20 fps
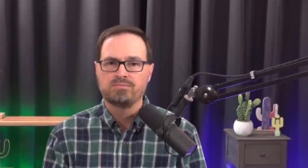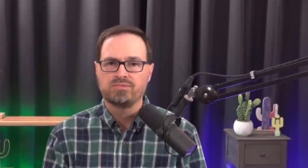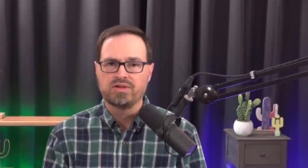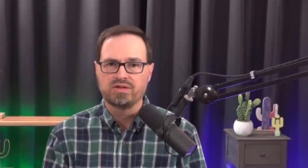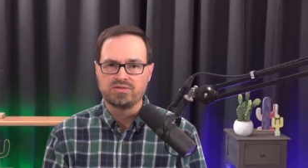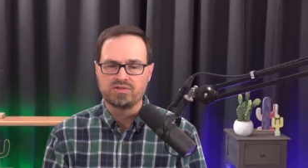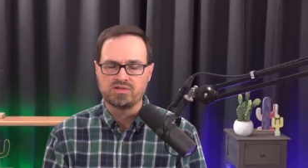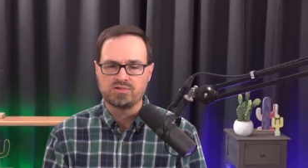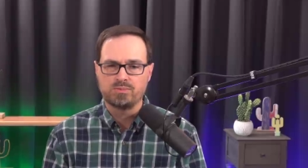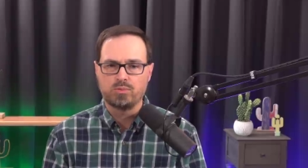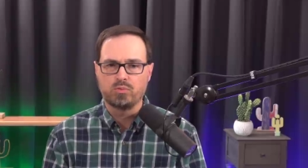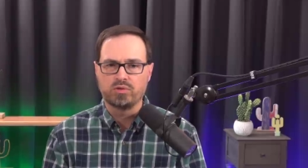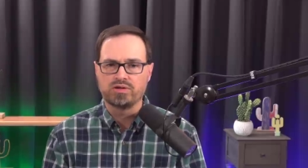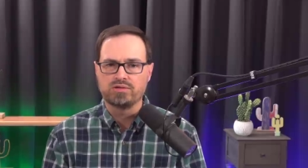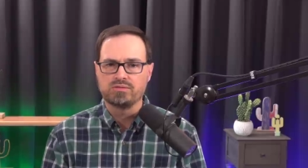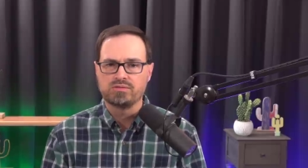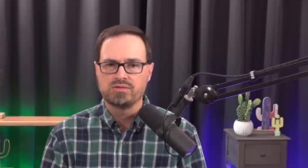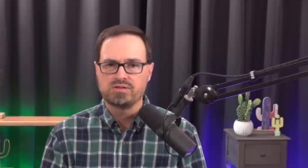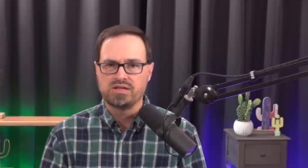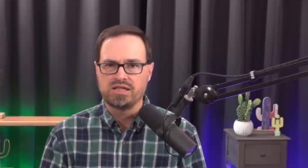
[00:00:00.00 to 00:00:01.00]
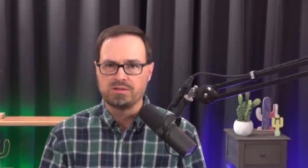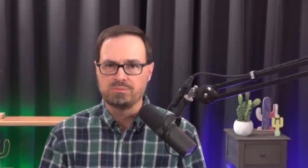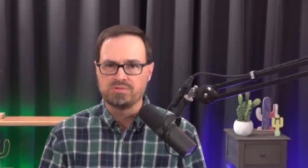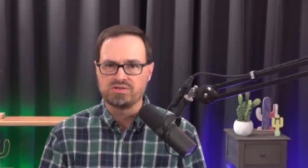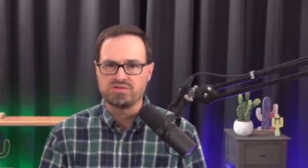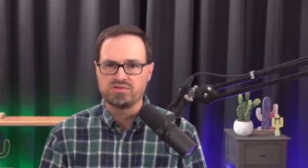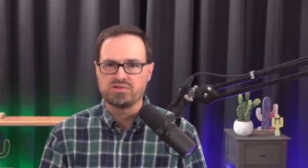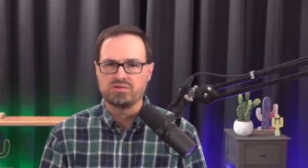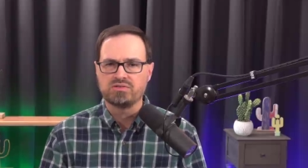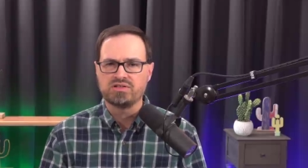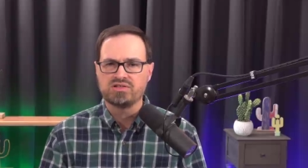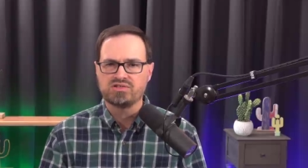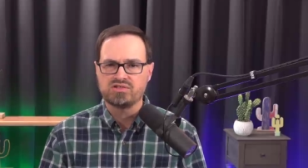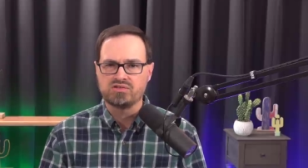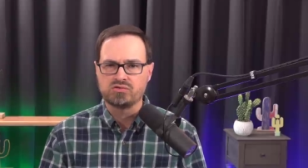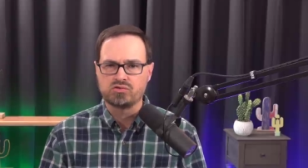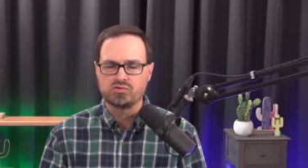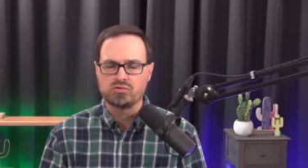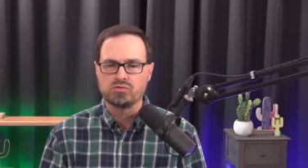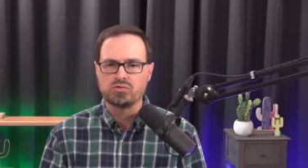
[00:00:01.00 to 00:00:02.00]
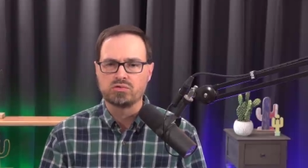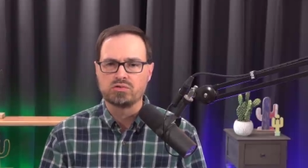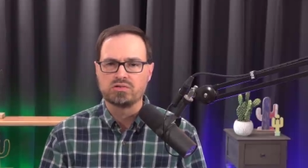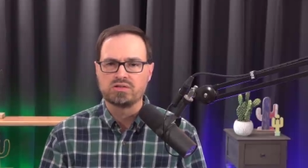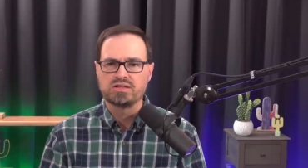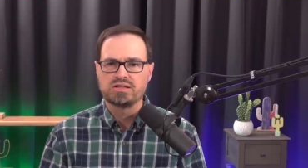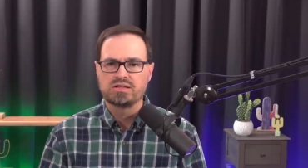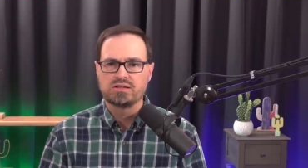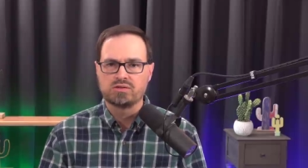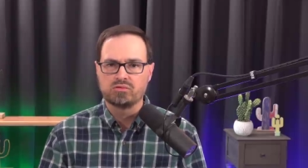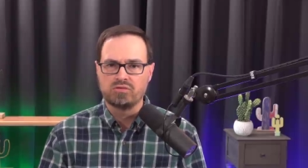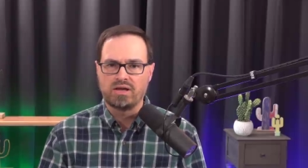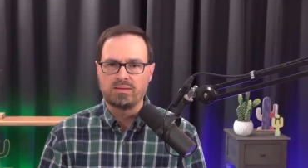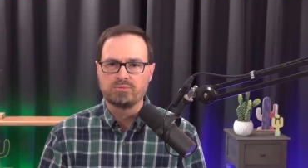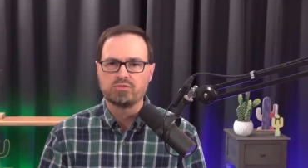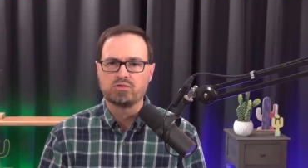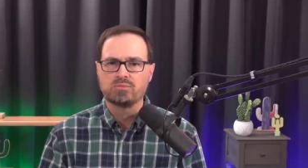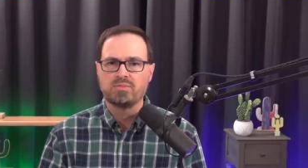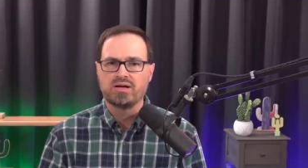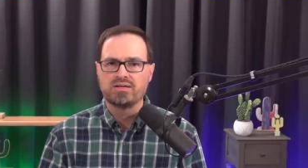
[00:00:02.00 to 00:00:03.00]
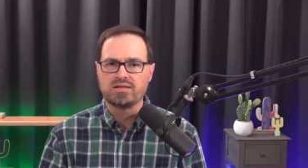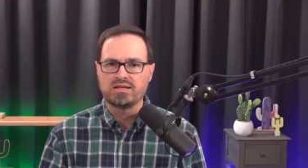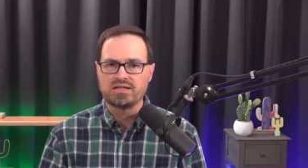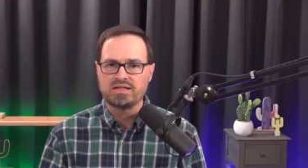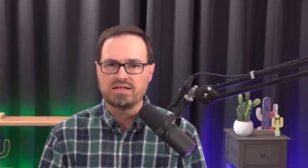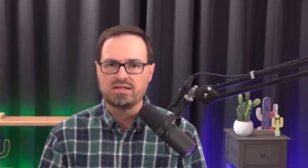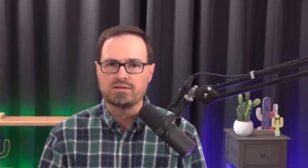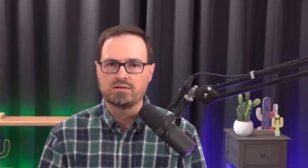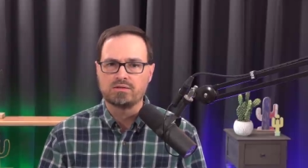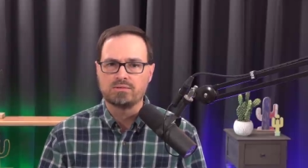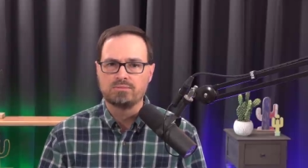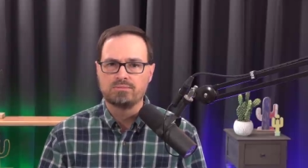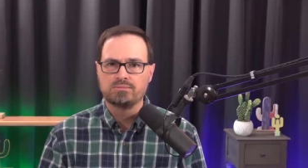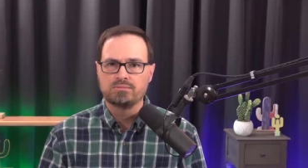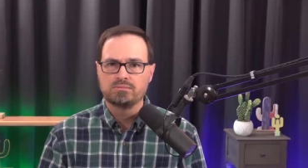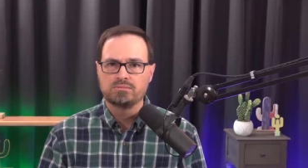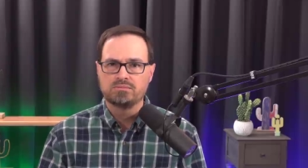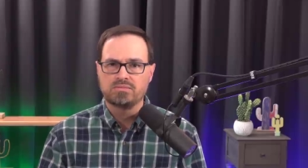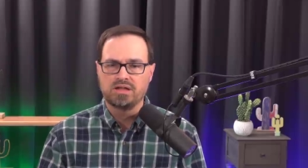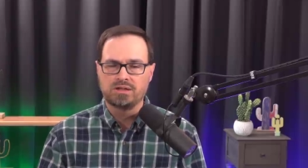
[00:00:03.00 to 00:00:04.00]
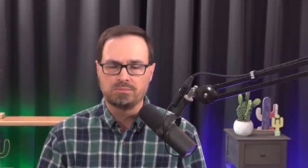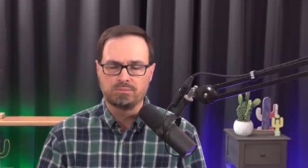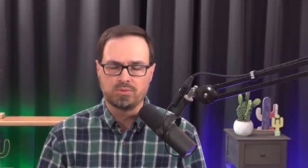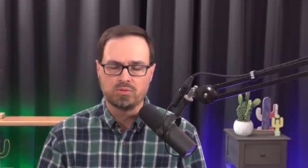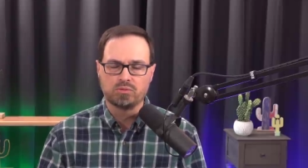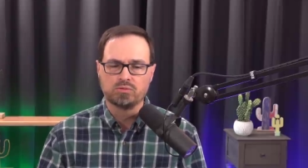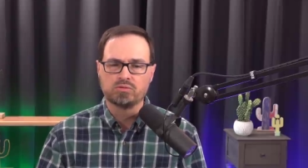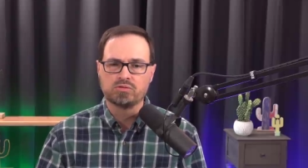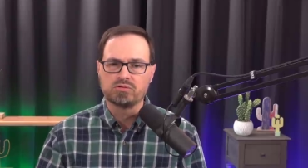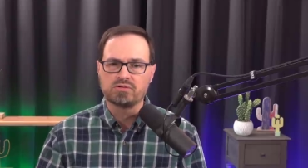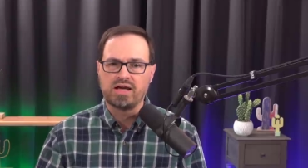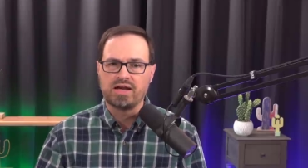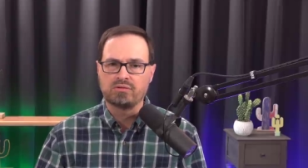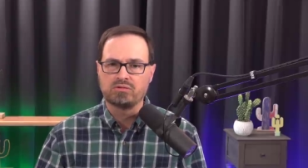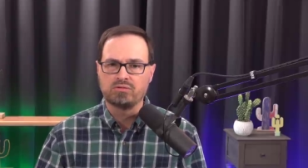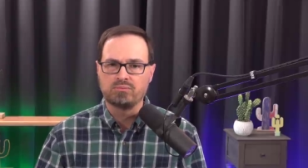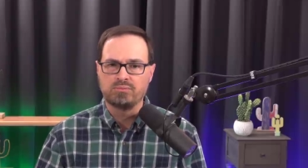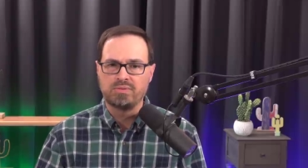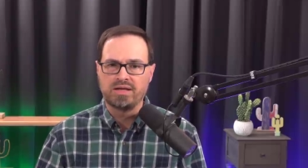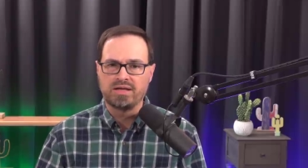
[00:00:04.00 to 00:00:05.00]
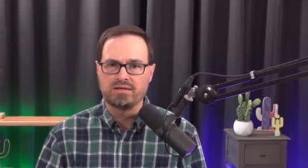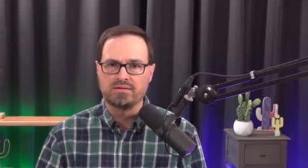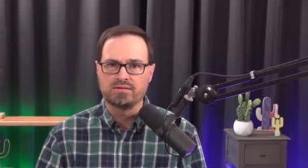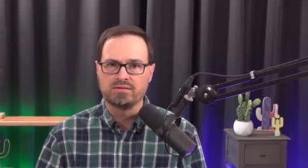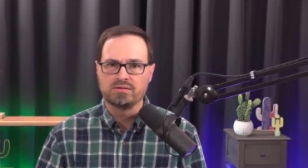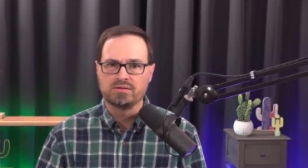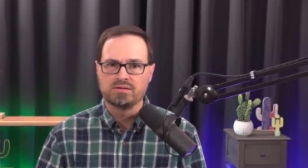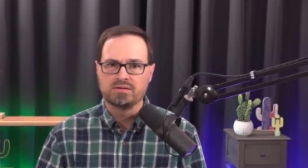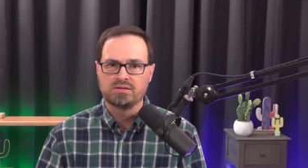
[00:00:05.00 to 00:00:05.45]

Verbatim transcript: At this point, a mysterious intruder grabbed her by the hair and pulled her out of bed.